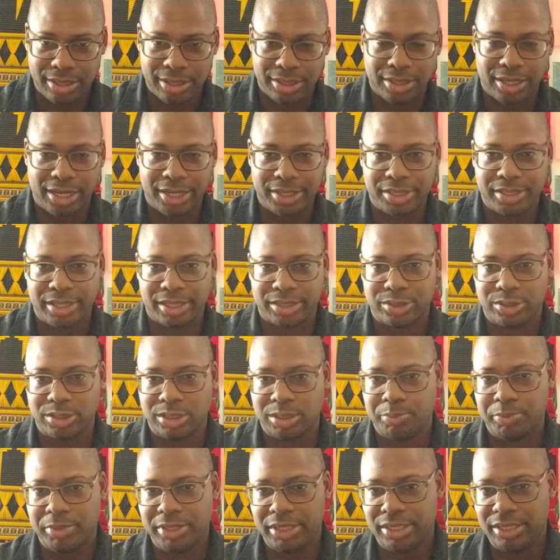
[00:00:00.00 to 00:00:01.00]
lie detectors
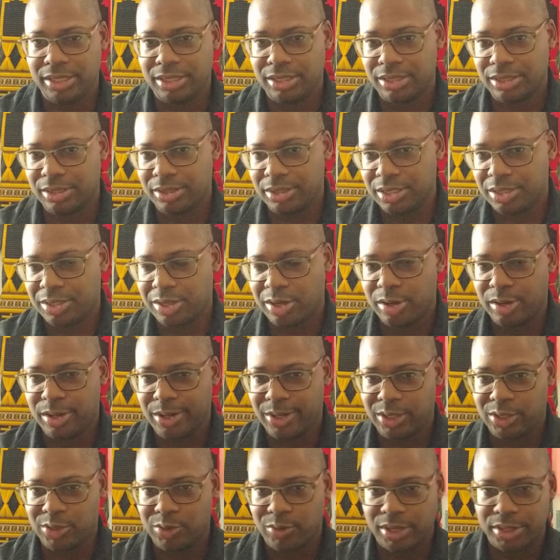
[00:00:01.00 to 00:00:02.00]
as being
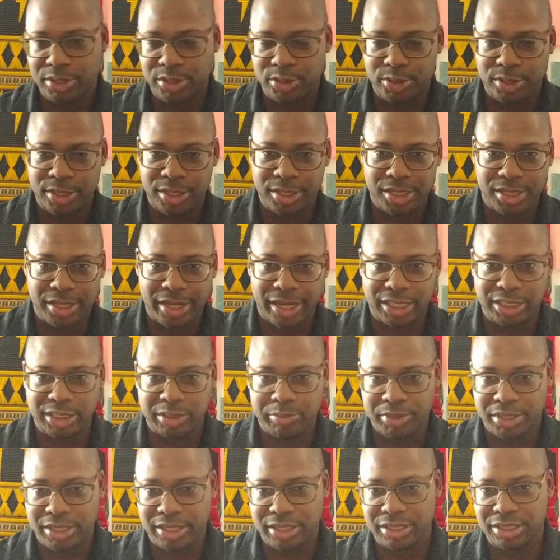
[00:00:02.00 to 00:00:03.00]
deterrence rather than
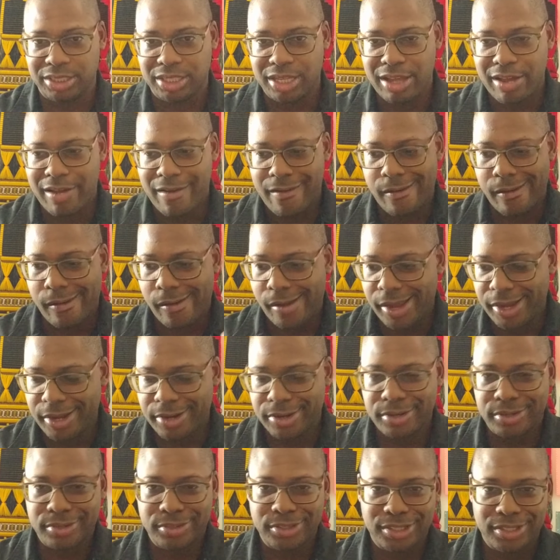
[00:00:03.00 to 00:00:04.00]
detection. Because
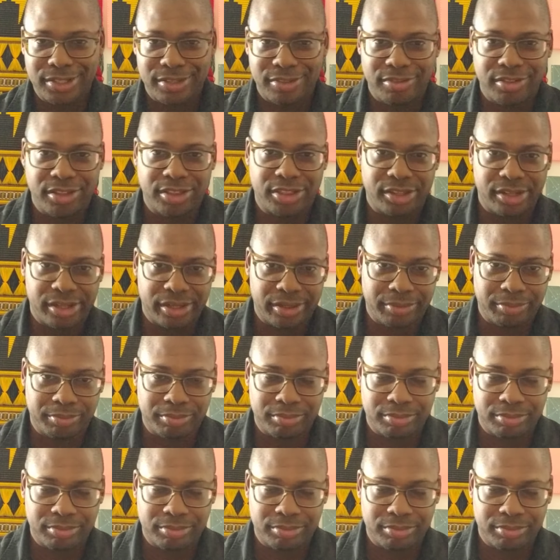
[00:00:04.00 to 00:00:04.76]
here's the thing,